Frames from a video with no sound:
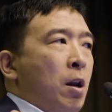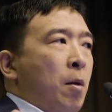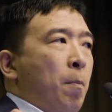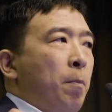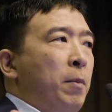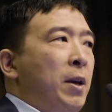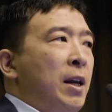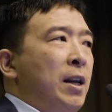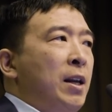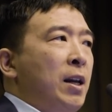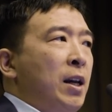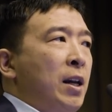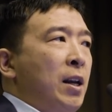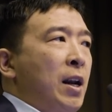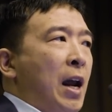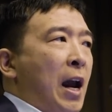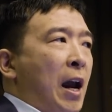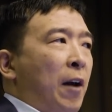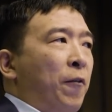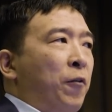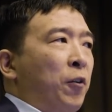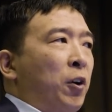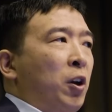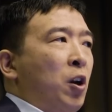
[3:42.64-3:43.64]
median
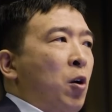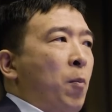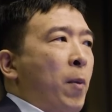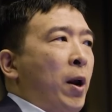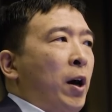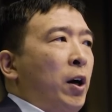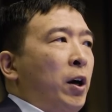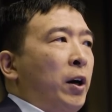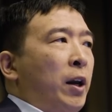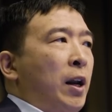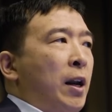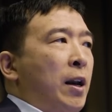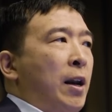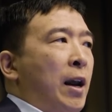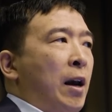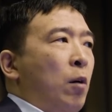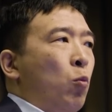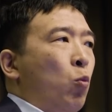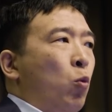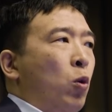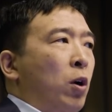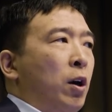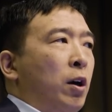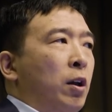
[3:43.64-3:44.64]
African American
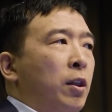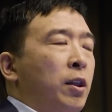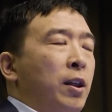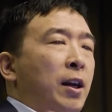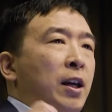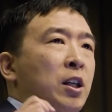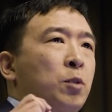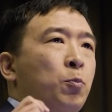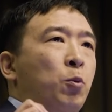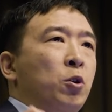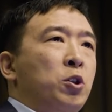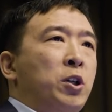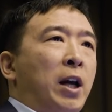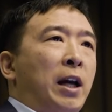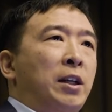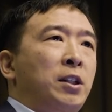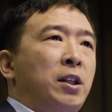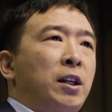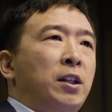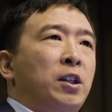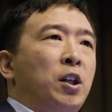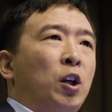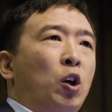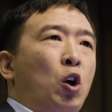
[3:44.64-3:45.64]
net worth is
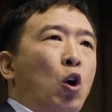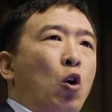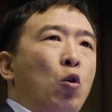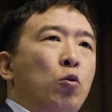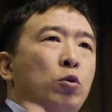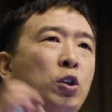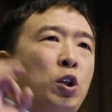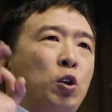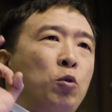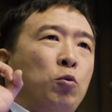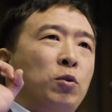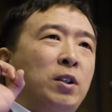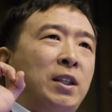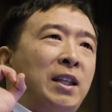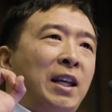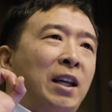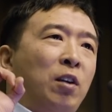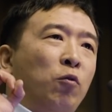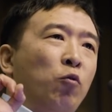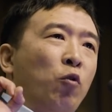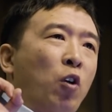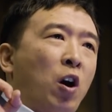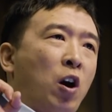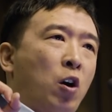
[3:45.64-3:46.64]
projected to go to
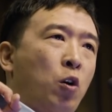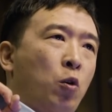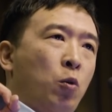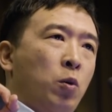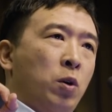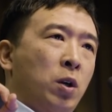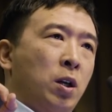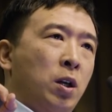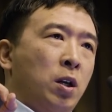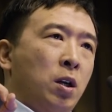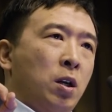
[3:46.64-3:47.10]
0